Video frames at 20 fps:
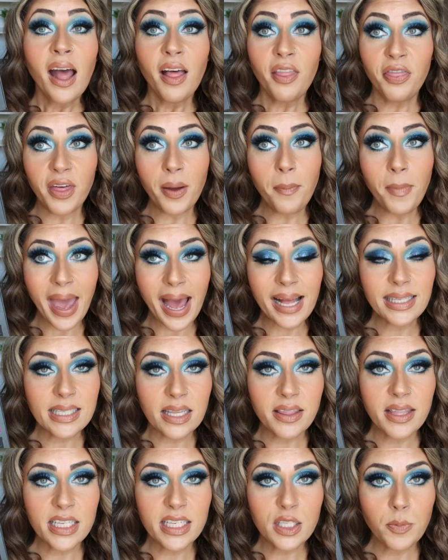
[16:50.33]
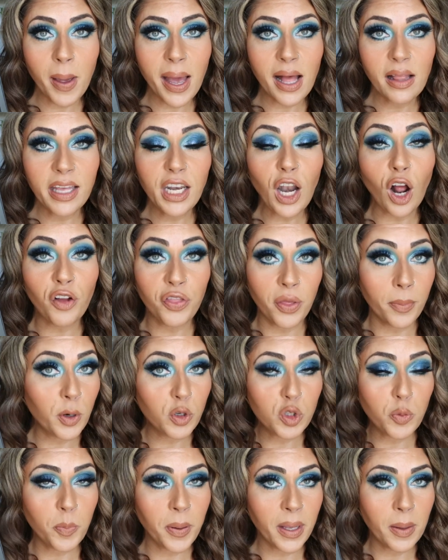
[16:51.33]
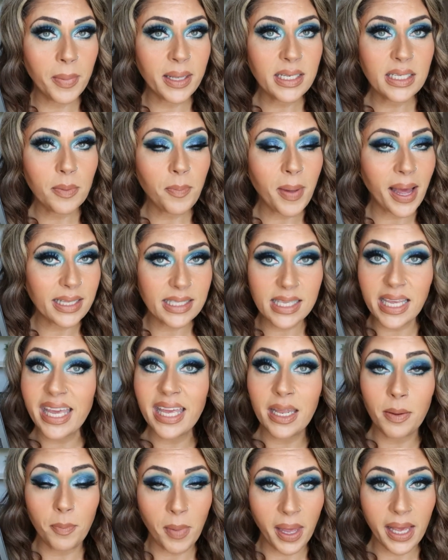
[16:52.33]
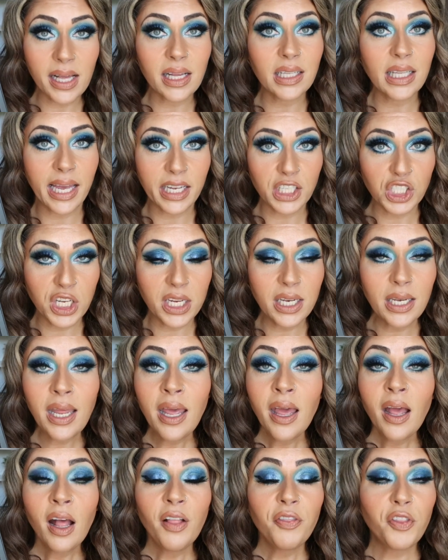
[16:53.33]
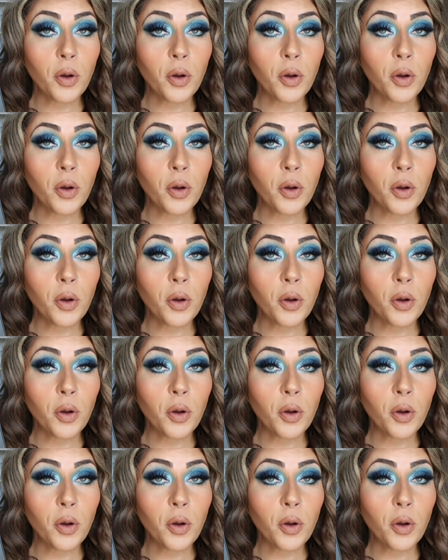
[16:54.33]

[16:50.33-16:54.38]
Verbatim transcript: The mattes in this palette are the most pigmented mattes in my collection.